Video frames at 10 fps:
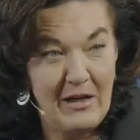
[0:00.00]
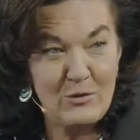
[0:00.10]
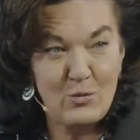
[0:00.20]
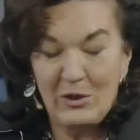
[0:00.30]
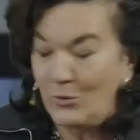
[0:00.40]

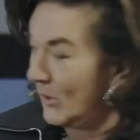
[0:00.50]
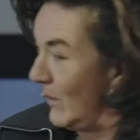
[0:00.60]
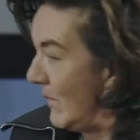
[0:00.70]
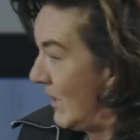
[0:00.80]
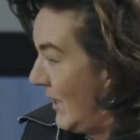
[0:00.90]
as we know
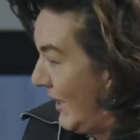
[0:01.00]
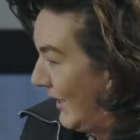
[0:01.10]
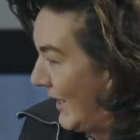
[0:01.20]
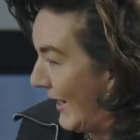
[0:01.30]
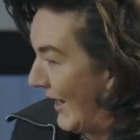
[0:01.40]
them,
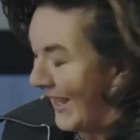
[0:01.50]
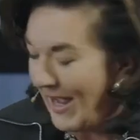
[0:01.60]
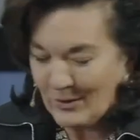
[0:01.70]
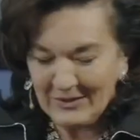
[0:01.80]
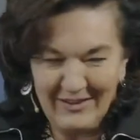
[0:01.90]
Jan
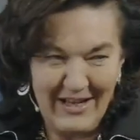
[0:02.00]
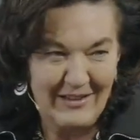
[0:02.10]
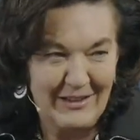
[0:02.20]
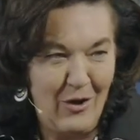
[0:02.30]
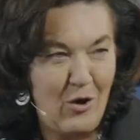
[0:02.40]
Eckhout and
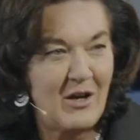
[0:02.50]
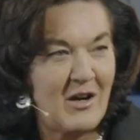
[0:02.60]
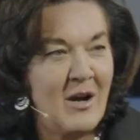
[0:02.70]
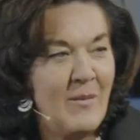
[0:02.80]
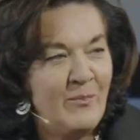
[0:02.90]
Jan de Locker,